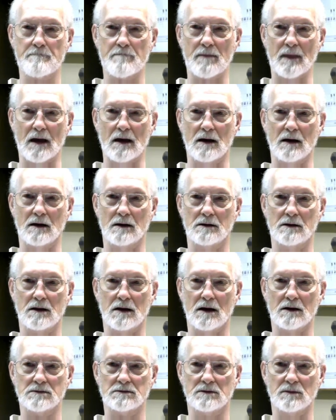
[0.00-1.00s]
and it
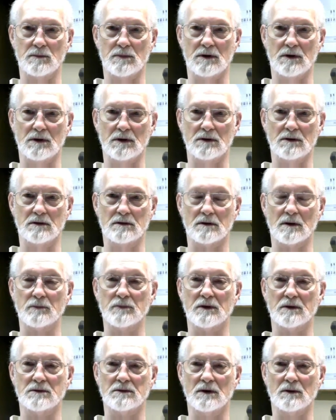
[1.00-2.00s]
has to be
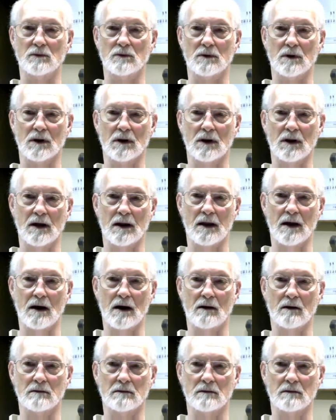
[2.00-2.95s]
something that will let out